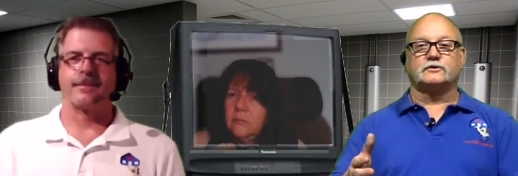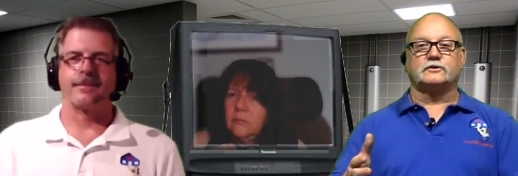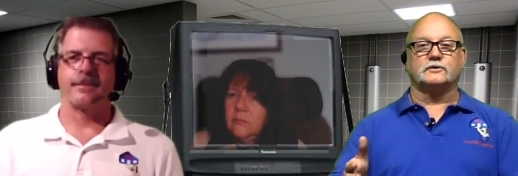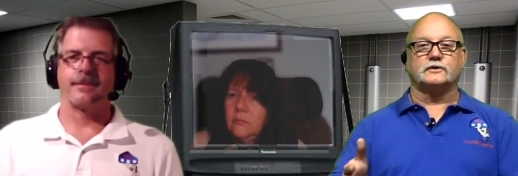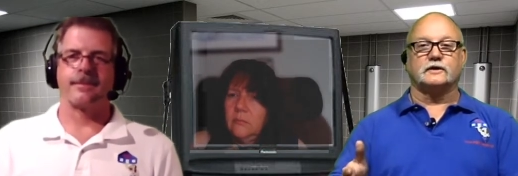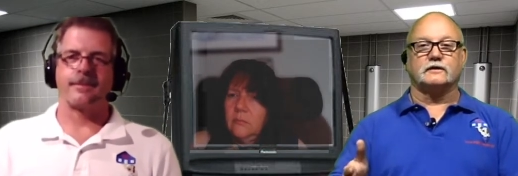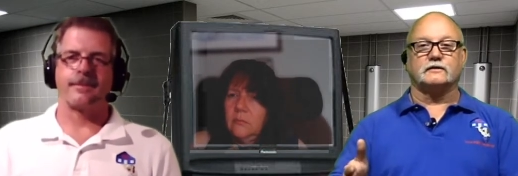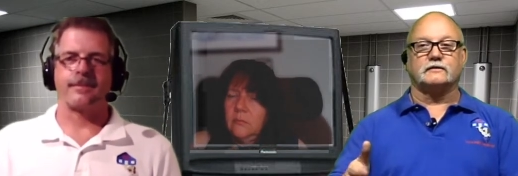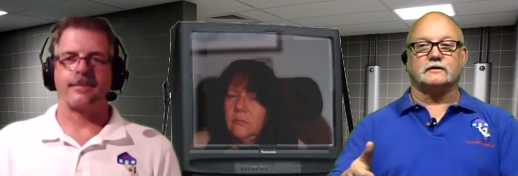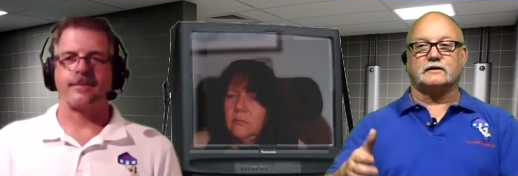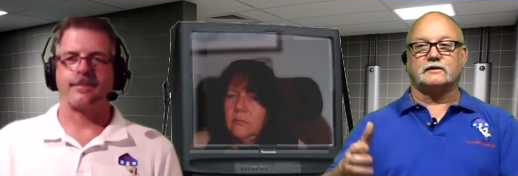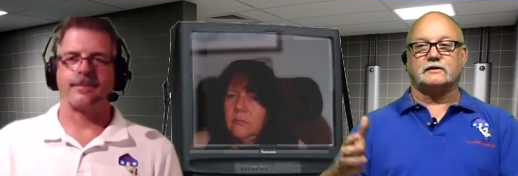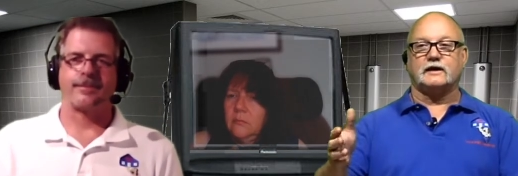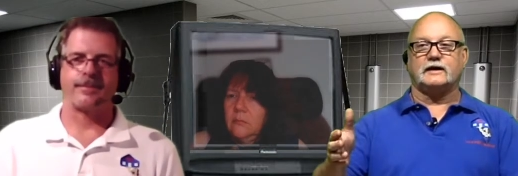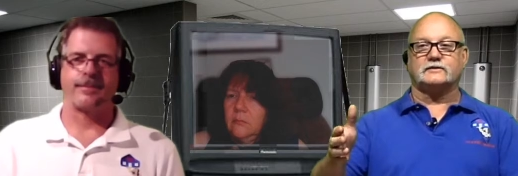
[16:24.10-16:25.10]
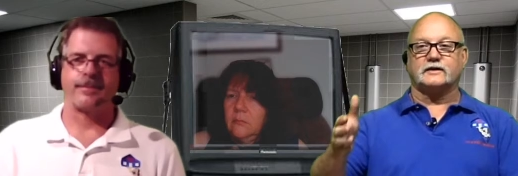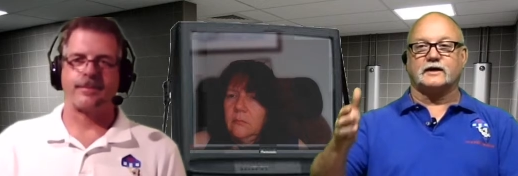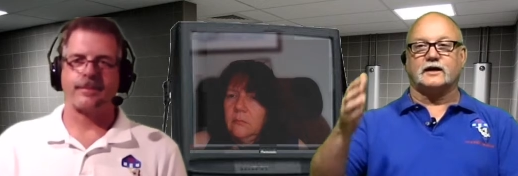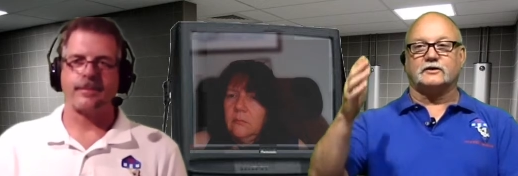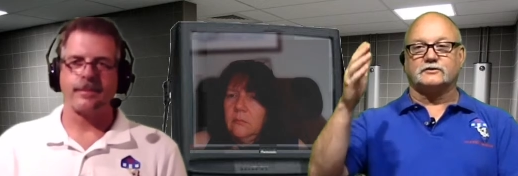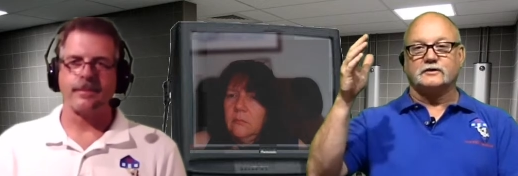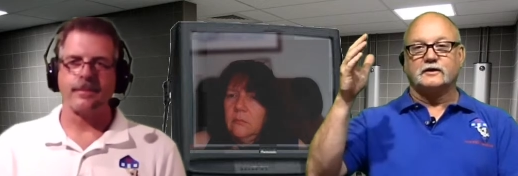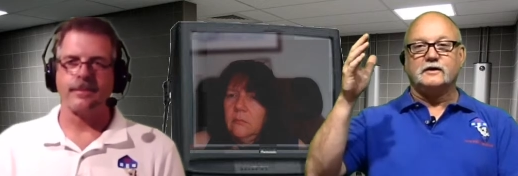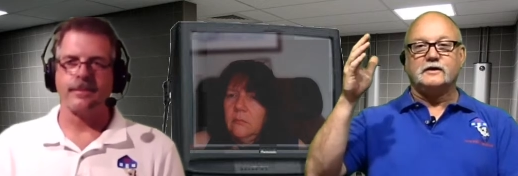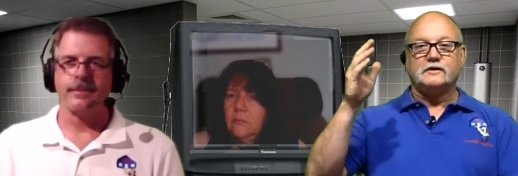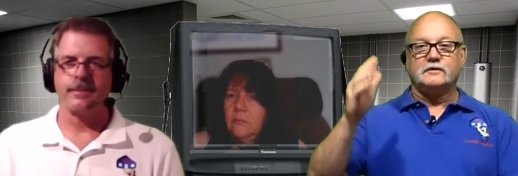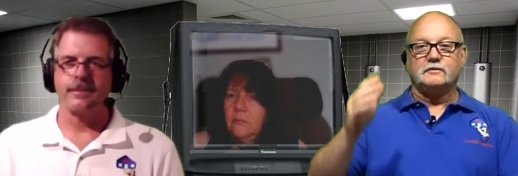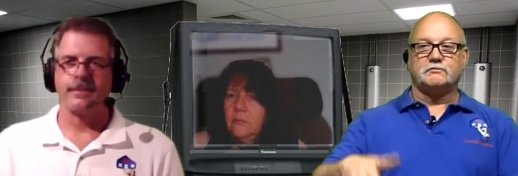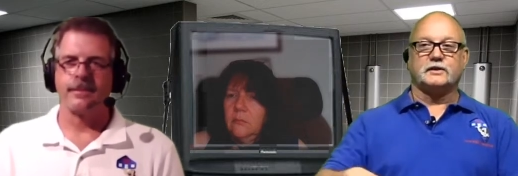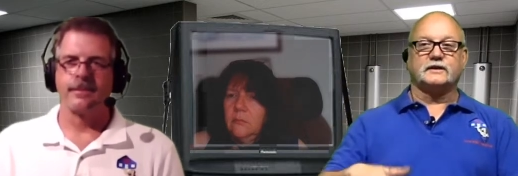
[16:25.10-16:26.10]
Speaker 1: to go to a, a, client's house,
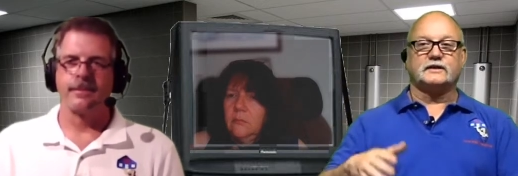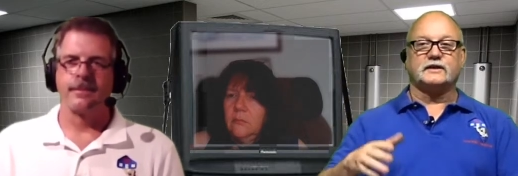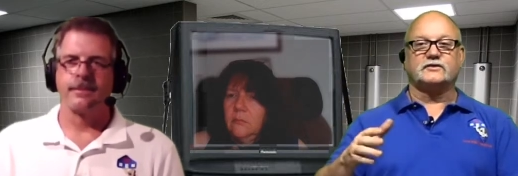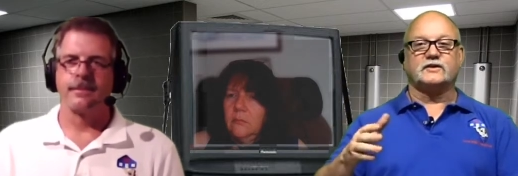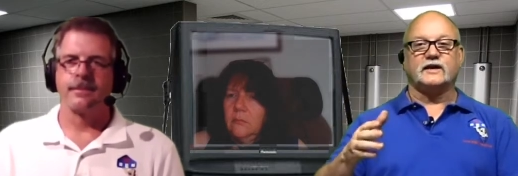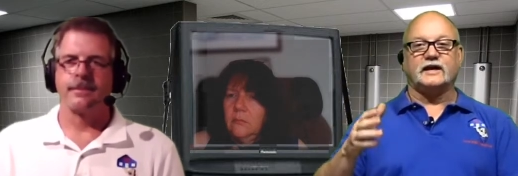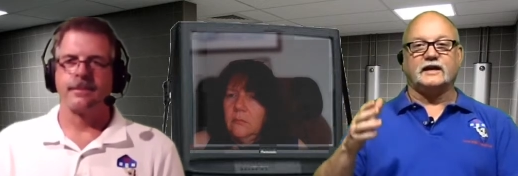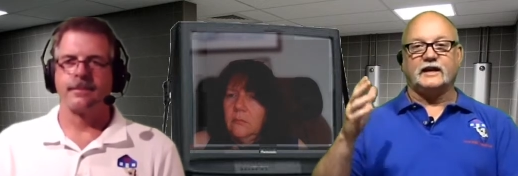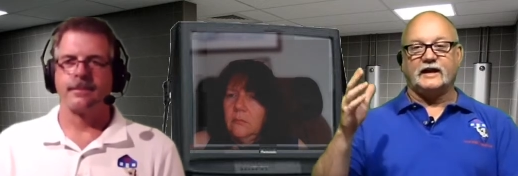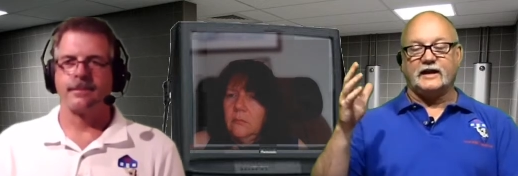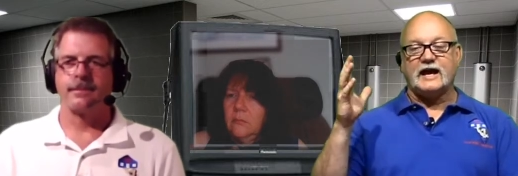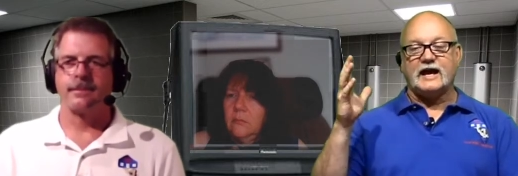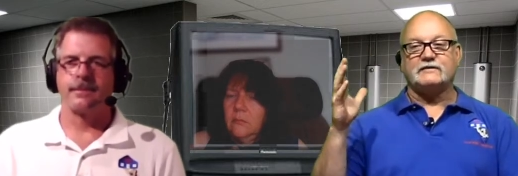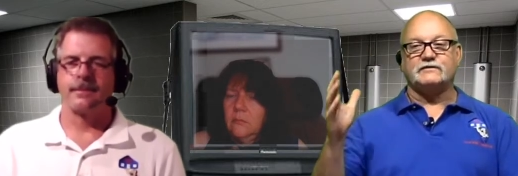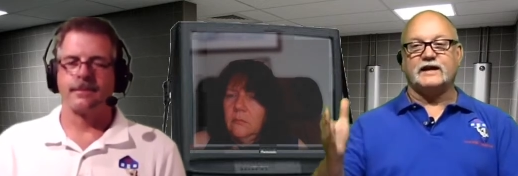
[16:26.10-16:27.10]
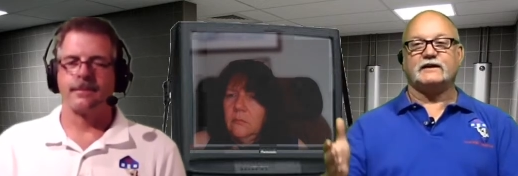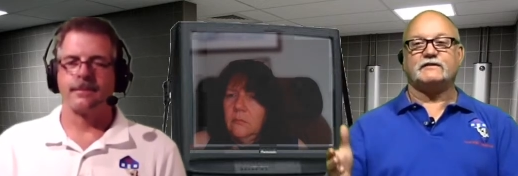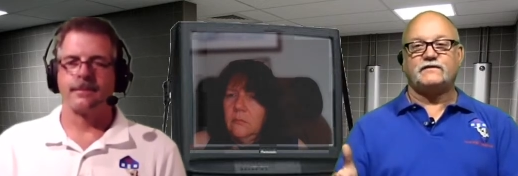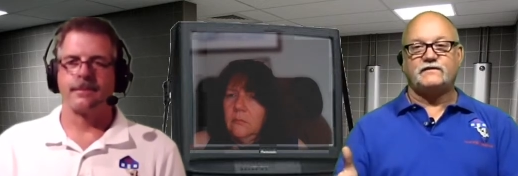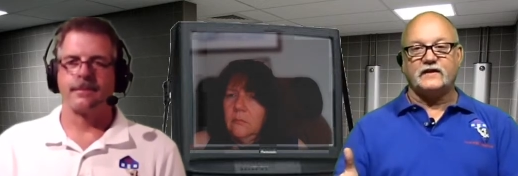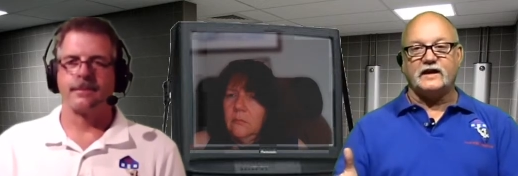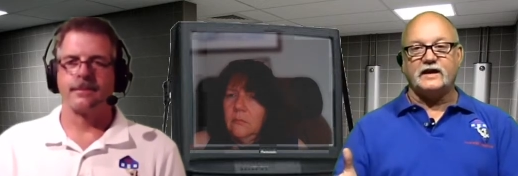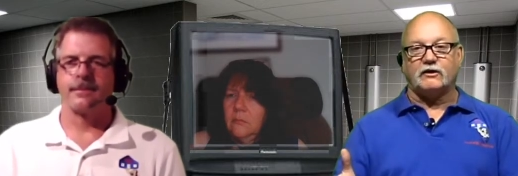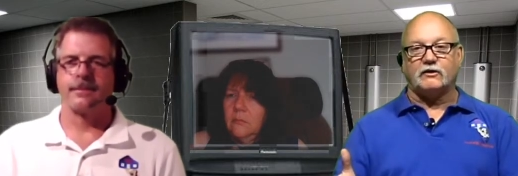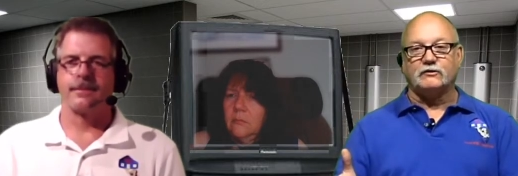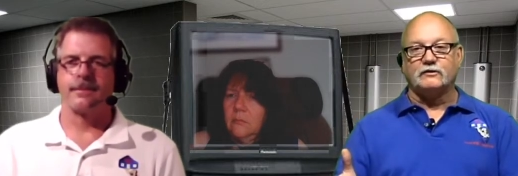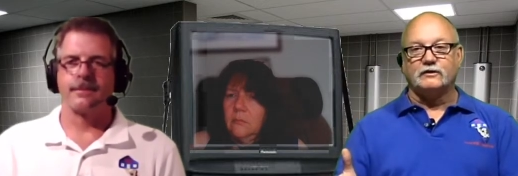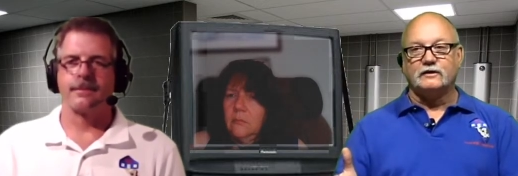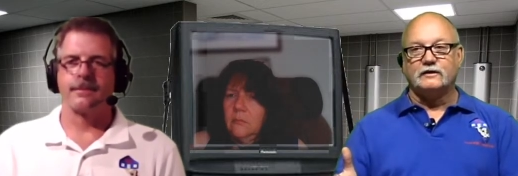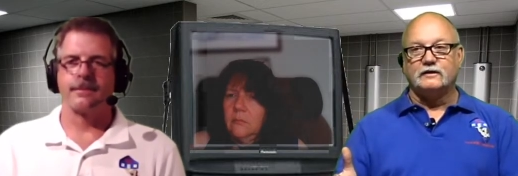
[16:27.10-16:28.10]
put this in, and have that
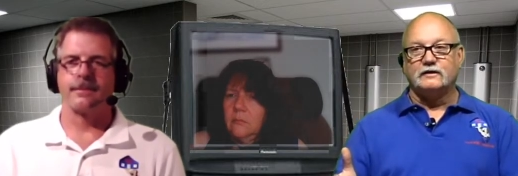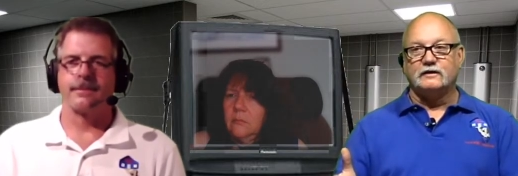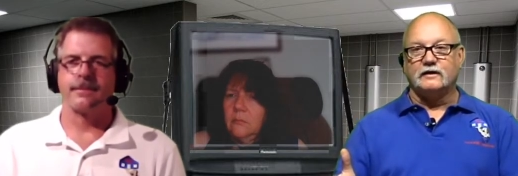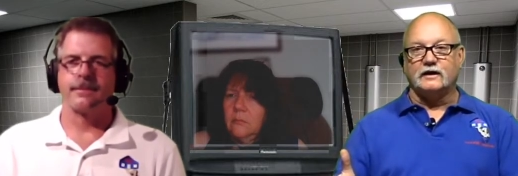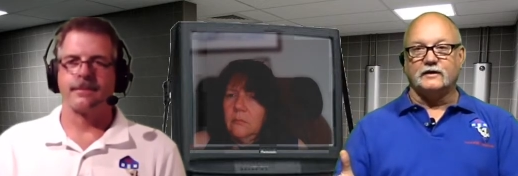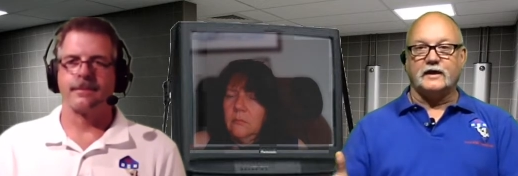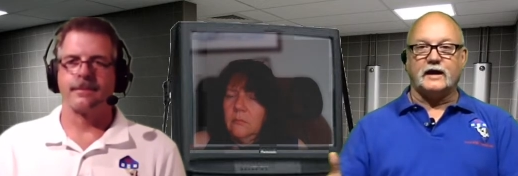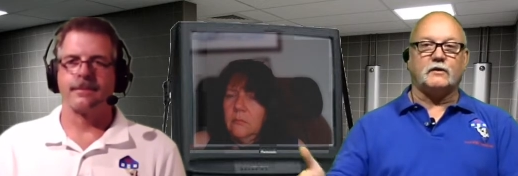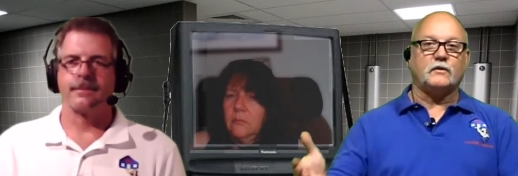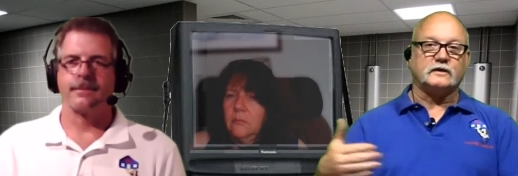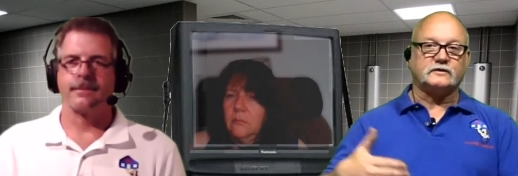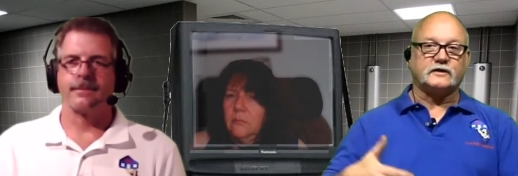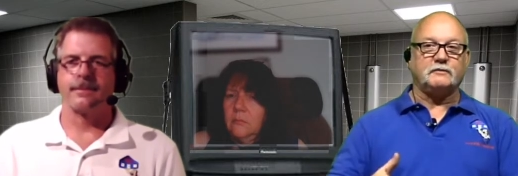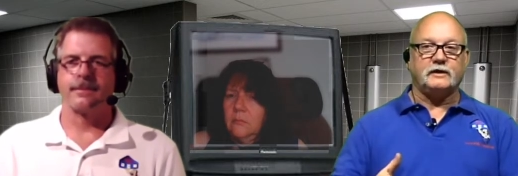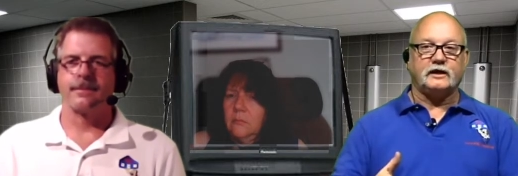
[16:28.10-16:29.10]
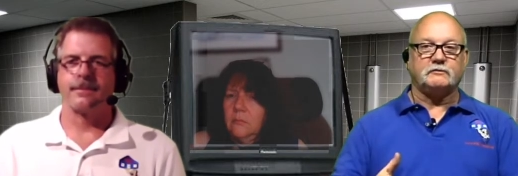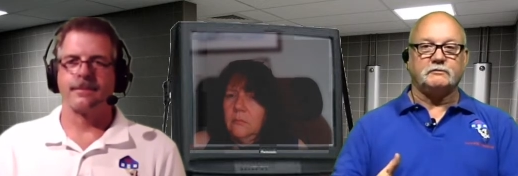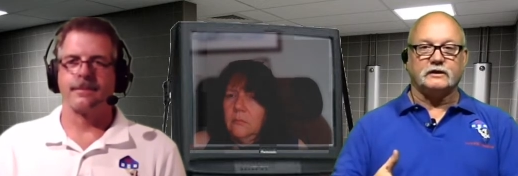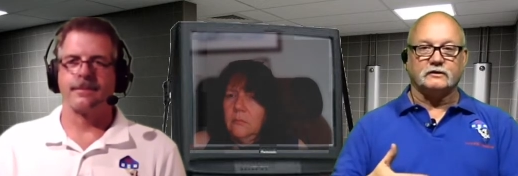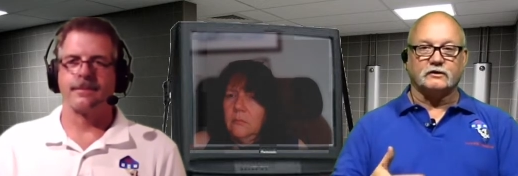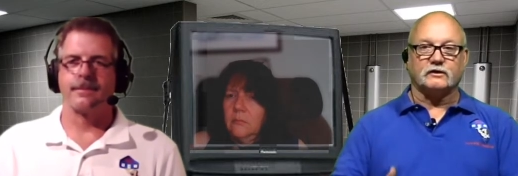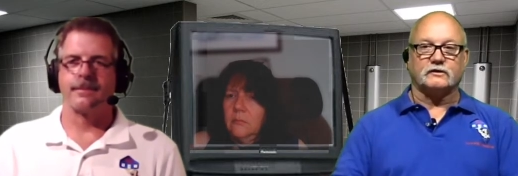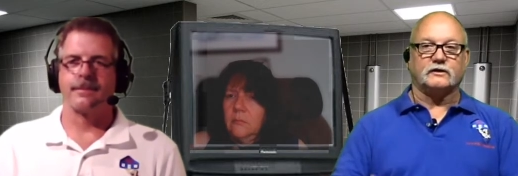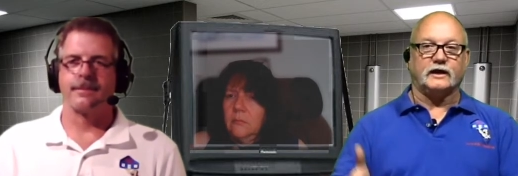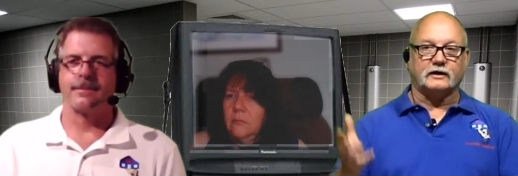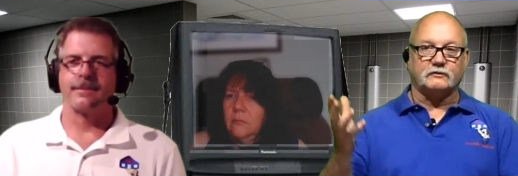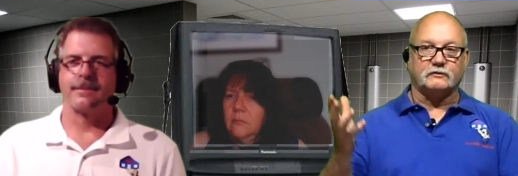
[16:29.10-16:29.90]
fail. And now, what's that make me look